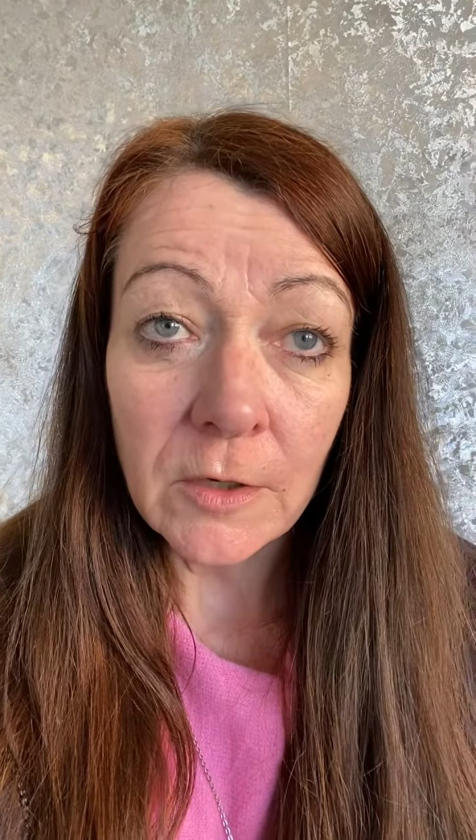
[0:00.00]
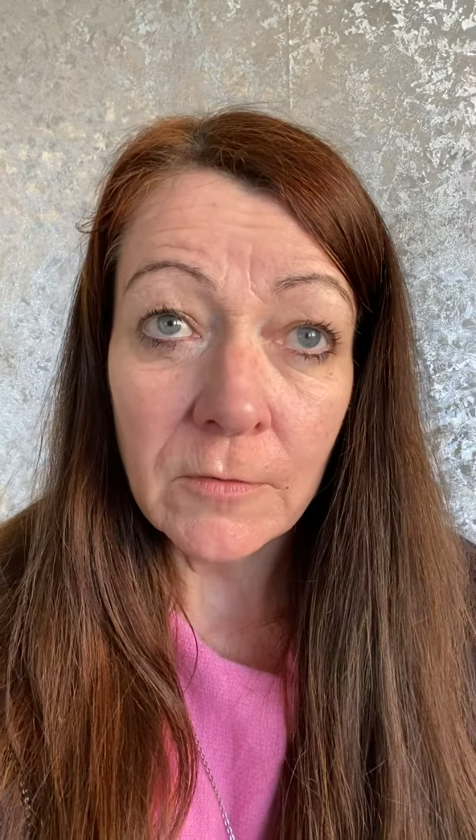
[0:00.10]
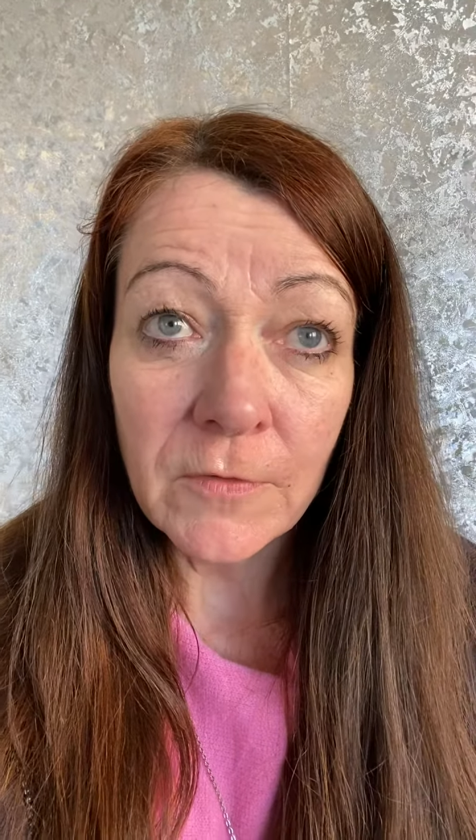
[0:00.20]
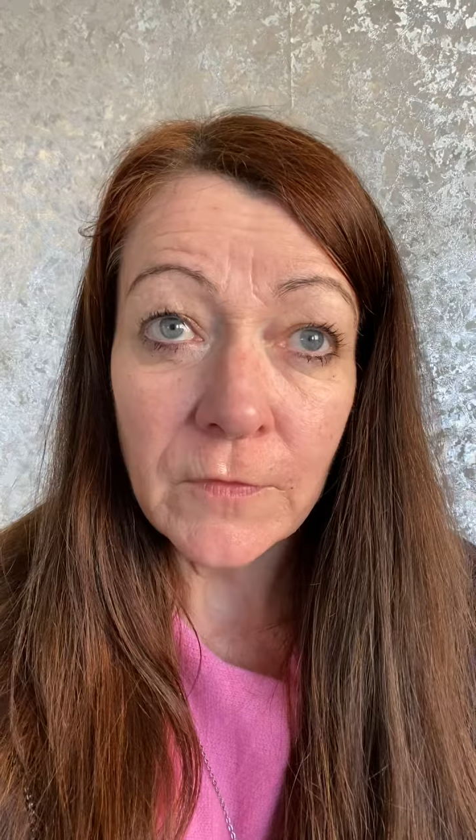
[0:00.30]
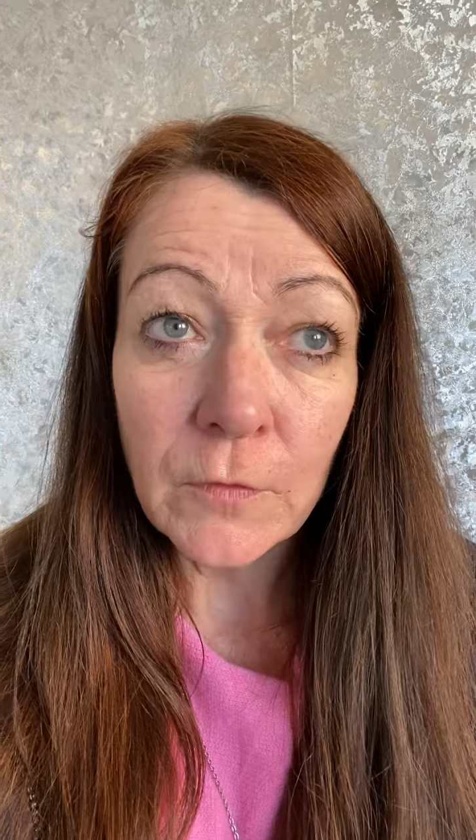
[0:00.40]

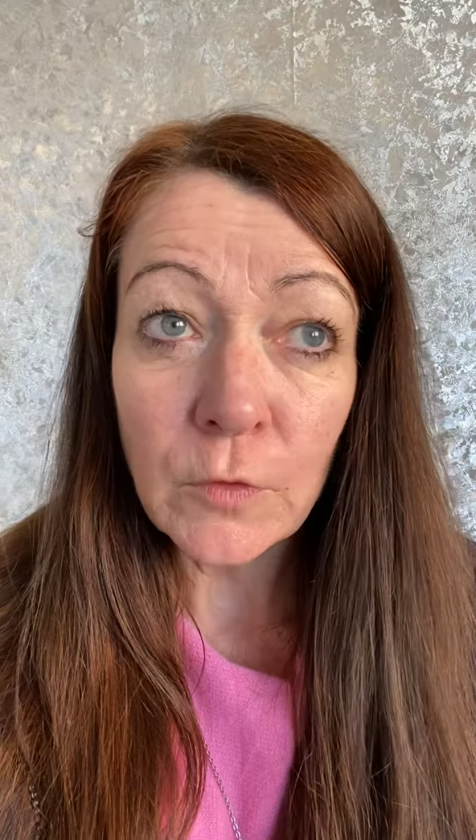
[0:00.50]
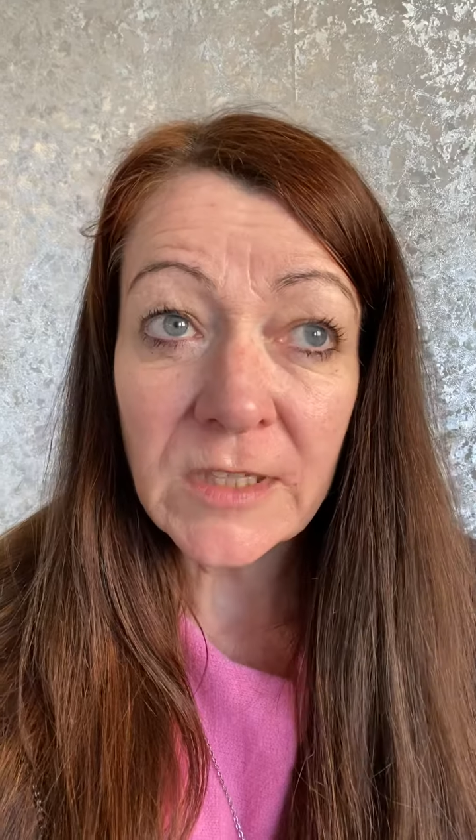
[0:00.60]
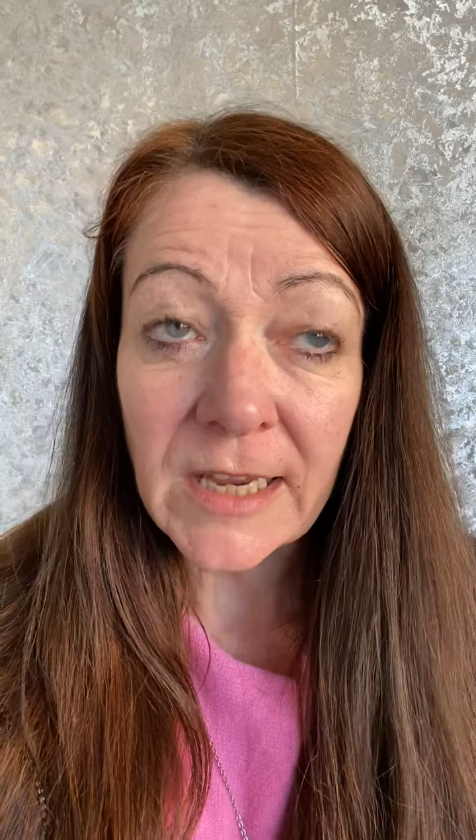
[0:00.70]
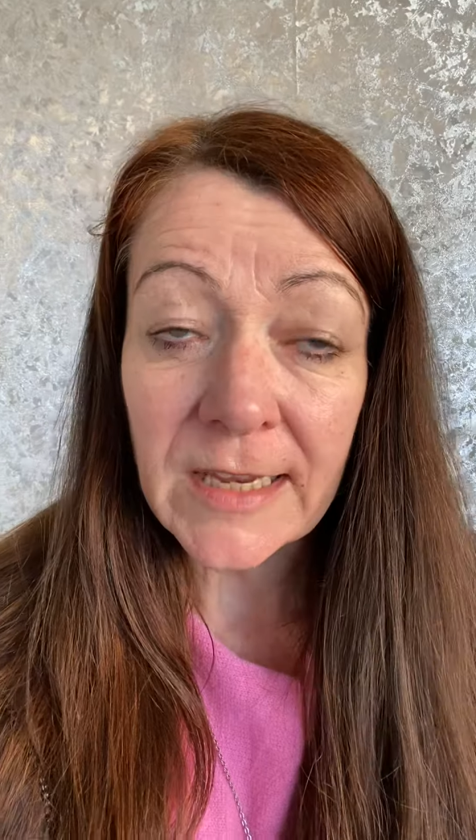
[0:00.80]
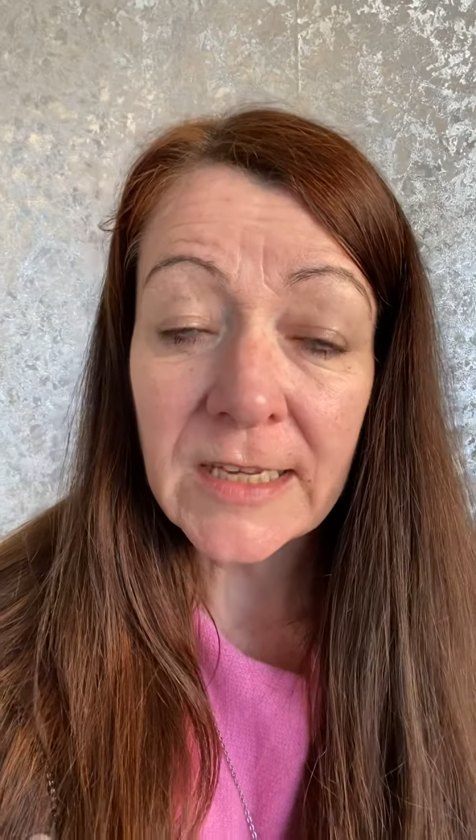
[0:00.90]
for a few
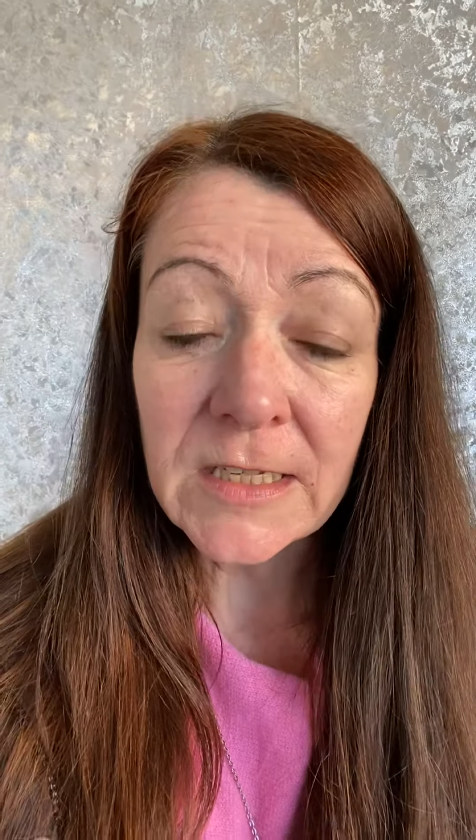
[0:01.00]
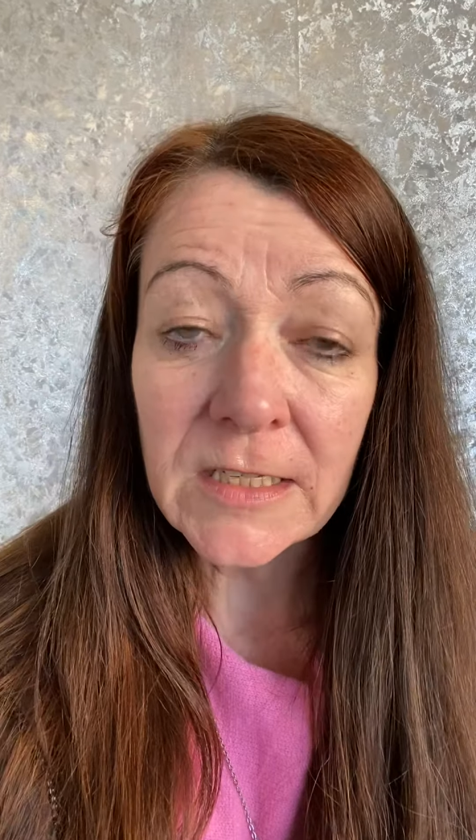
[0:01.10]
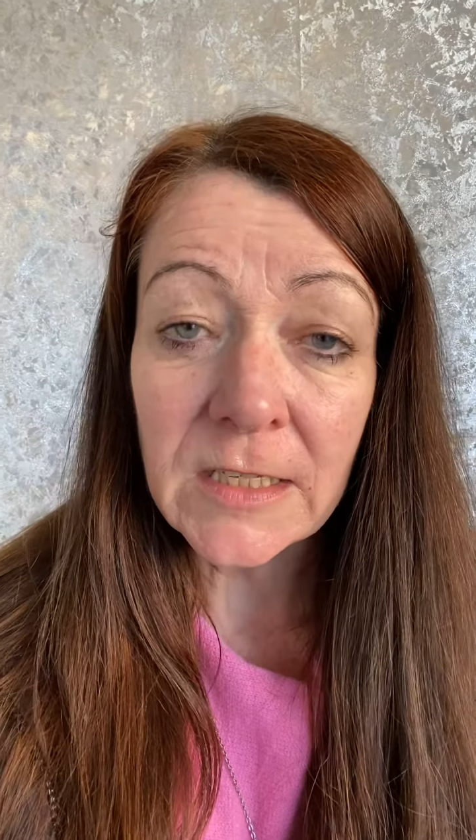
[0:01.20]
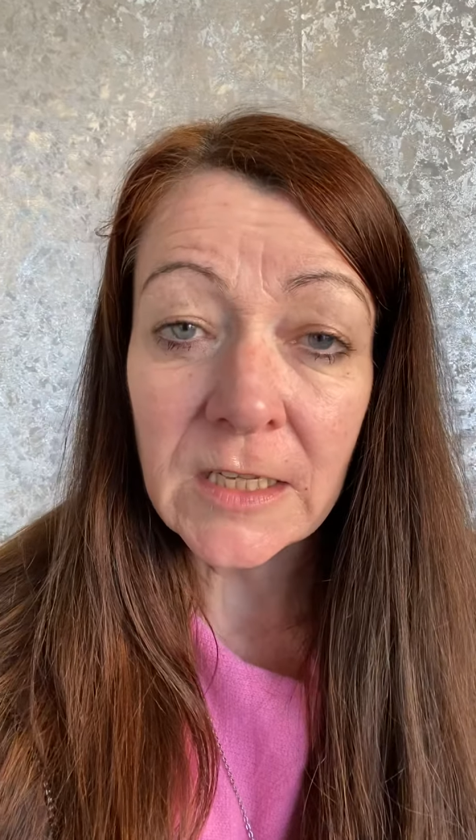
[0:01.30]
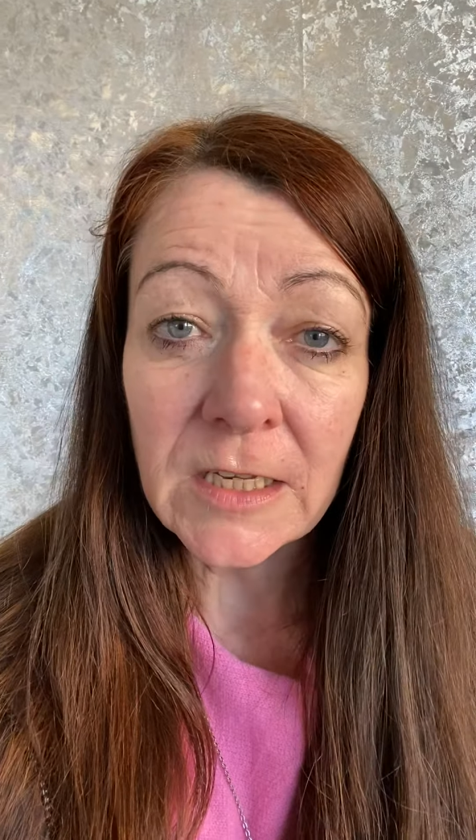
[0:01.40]

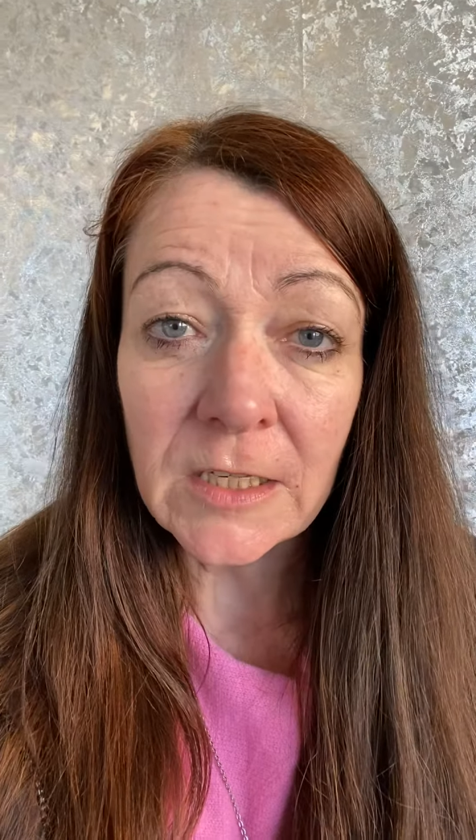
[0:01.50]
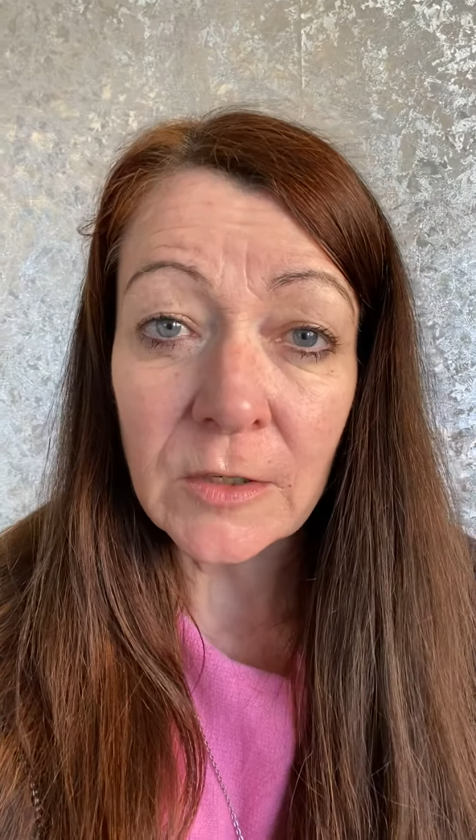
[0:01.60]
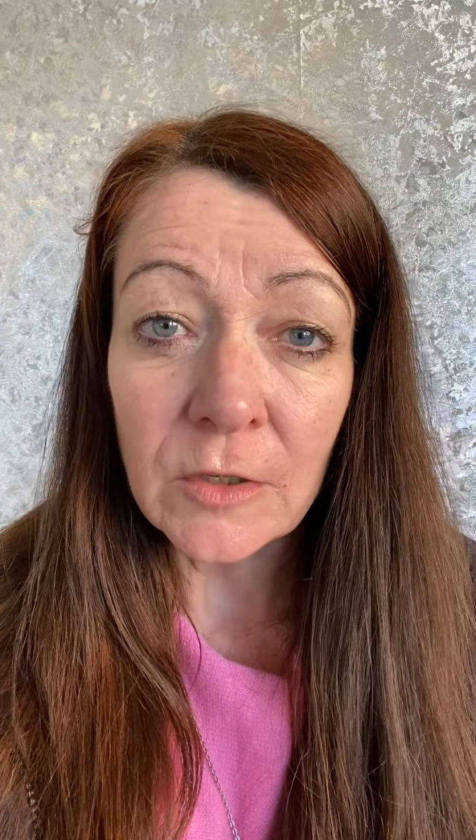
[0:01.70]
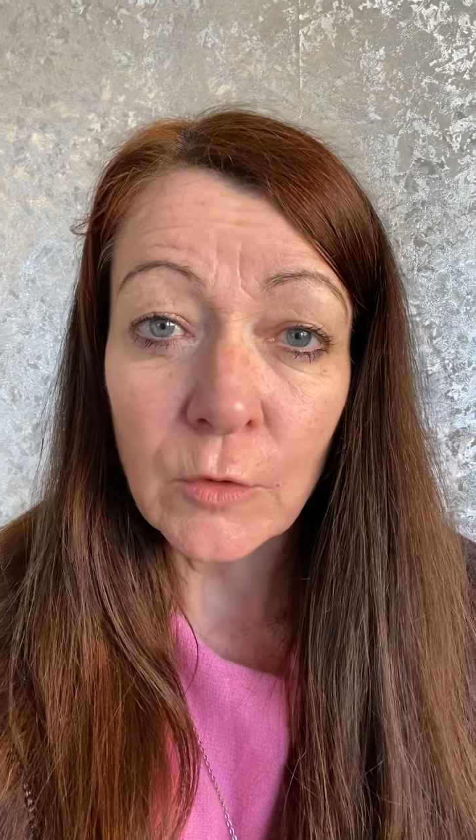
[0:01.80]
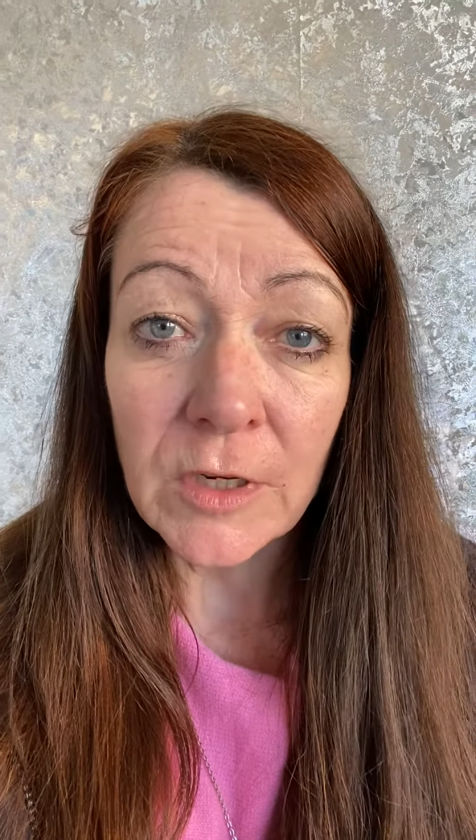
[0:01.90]
seconds and
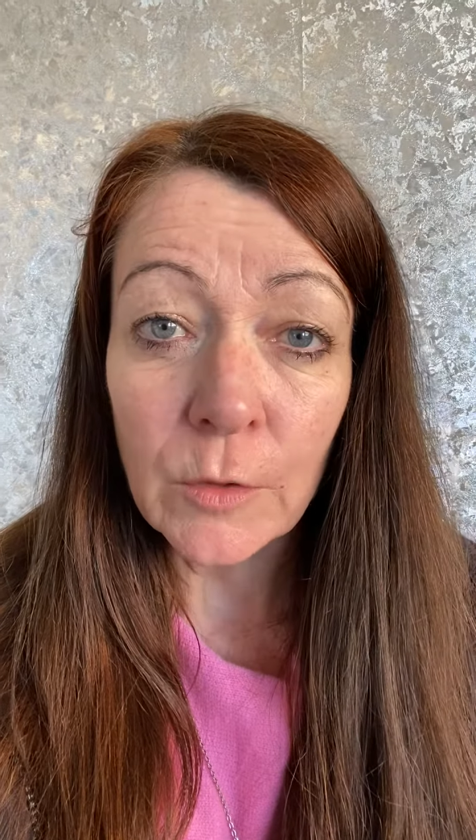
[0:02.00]
then looking